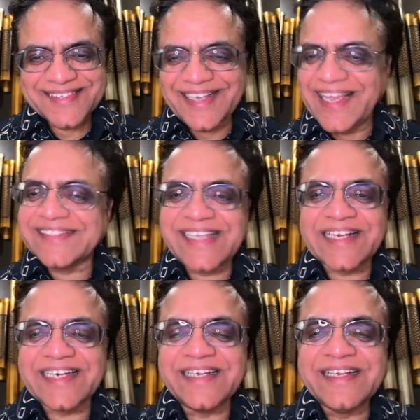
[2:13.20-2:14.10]

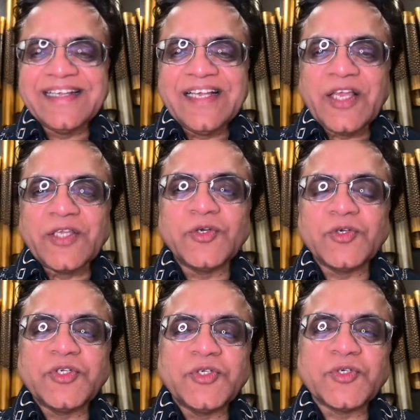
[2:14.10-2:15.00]
Exactly.
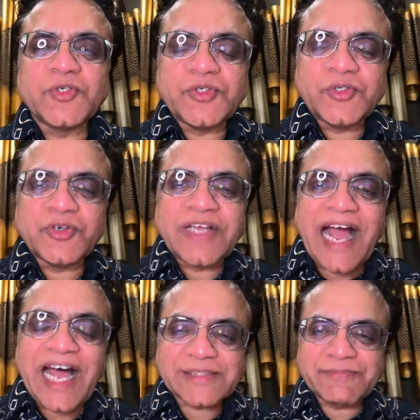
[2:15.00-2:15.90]
You
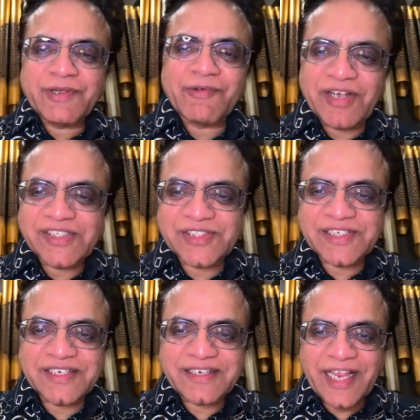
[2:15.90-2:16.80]
asked me a
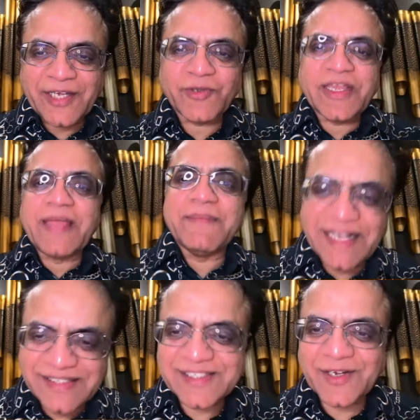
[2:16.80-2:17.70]
question and you gave me
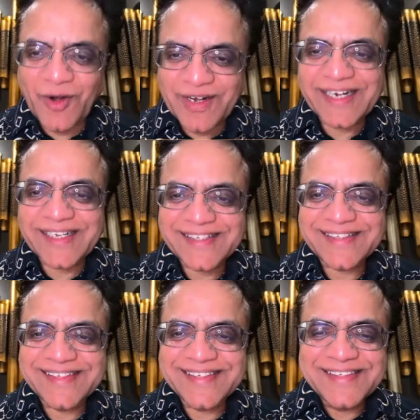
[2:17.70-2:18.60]
answer already.
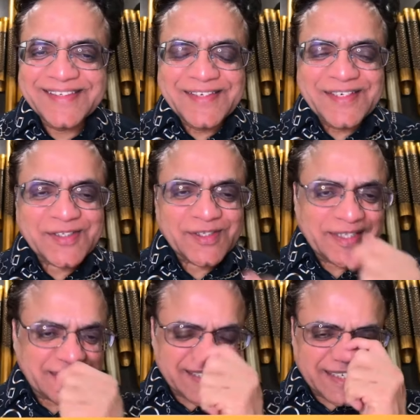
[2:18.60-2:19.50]
So
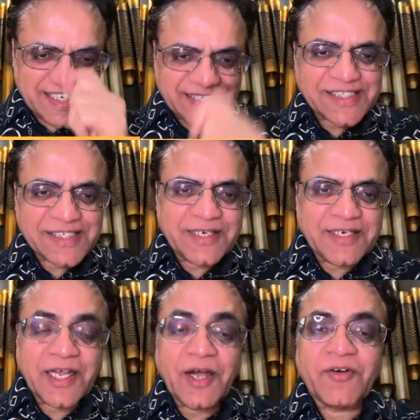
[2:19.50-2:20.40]
this is just a
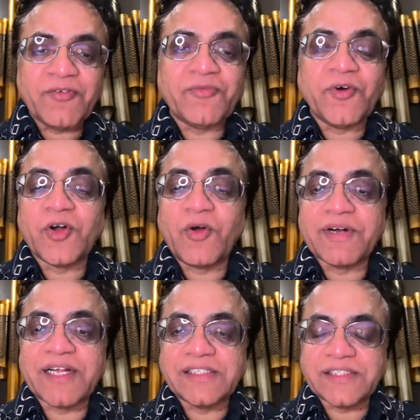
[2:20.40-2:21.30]
love for
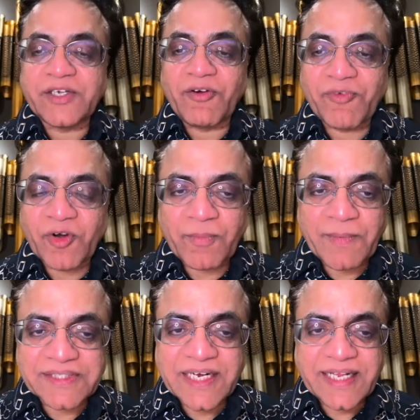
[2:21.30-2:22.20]
our country or for our
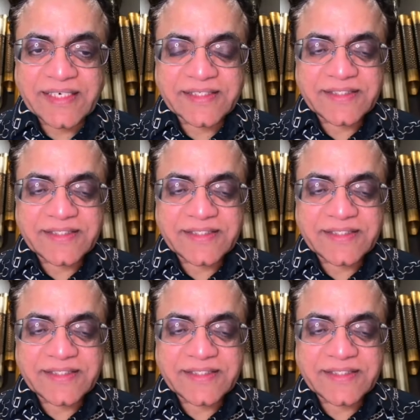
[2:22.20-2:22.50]
motherland.